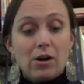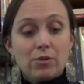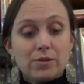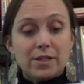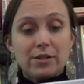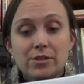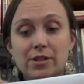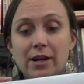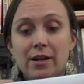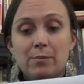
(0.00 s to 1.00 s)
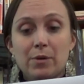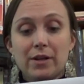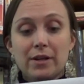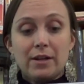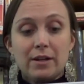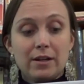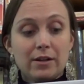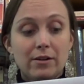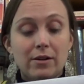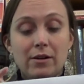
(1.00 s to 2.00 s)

Oh dear, did I not put it in here?